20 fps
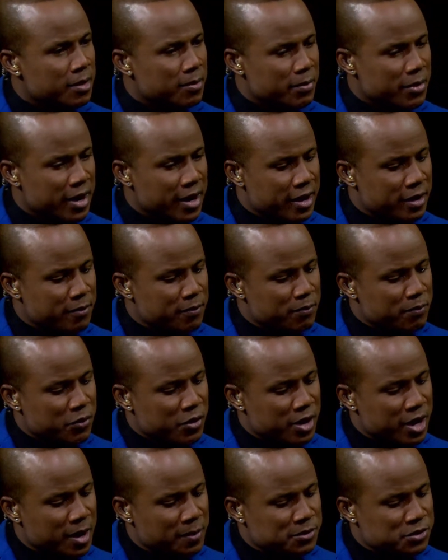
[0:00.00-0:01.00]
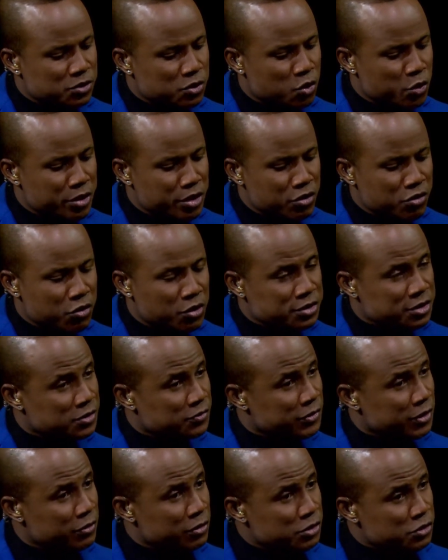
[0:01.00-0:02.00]
by perhaps going across its
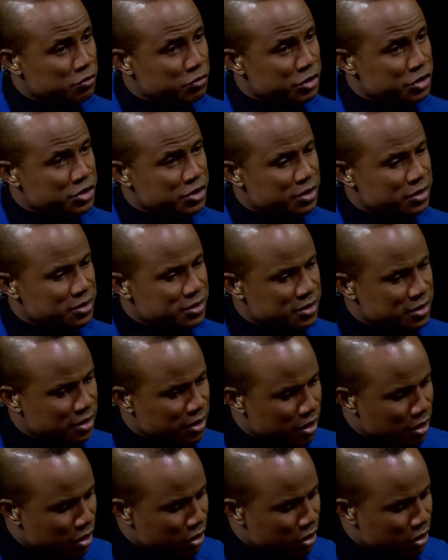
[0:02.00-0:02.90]
various regions,